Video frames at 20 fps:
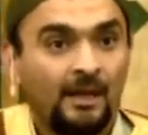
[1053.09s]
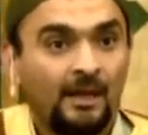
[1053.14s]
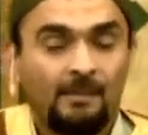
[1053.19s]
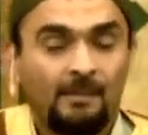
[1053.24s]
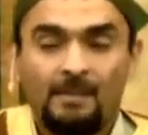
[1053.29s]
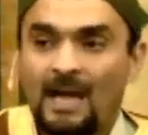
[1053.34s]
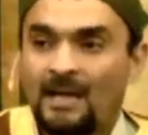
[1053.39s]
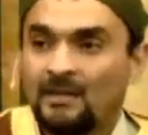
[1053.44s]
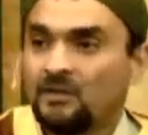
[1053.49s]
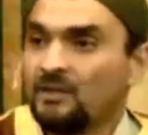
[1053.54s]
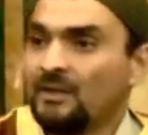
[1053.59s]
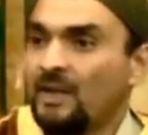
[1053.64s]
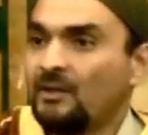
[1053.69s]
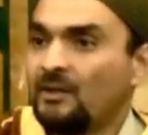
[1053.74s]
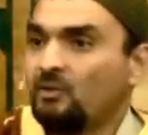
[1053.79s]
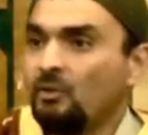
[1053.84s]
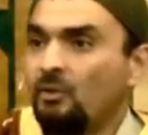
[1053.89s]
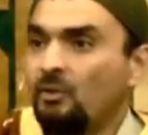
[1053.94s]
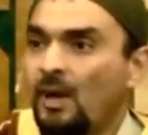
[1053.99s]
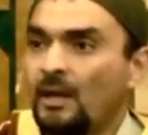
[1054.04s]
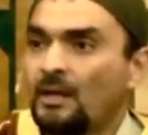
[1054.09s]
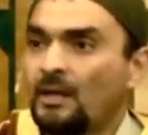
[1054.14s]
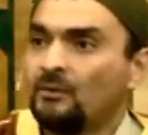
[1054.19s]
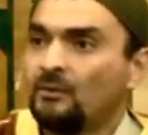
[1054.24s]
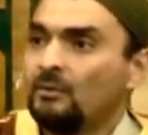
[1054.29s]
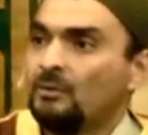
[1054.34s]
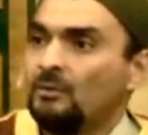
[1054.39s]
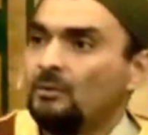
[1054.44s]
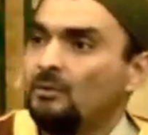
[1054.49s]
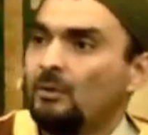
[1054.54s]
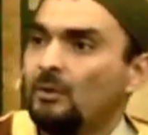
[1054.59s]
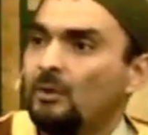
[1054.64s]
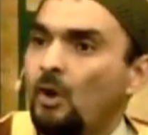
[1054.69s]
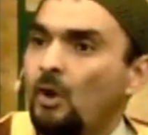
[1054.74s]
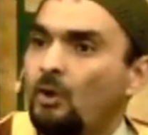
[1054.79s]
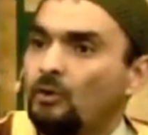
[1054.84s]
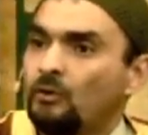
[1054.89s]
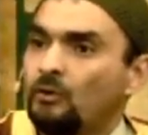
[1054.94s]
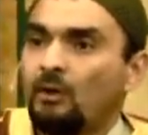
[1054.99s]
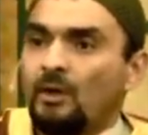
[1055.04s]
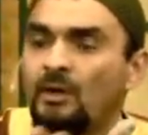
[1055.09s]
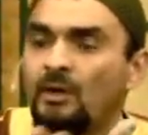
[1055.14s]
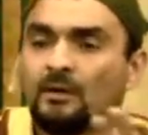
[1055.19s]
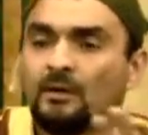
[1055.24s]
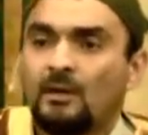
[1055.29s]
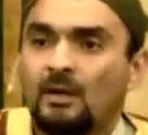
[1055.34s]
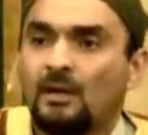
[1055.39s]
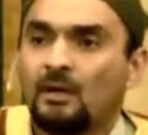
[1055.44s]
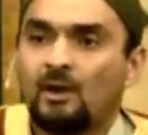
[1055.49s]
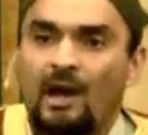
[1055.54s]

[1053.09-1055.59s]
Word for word: Imagine that you wanted to go to a,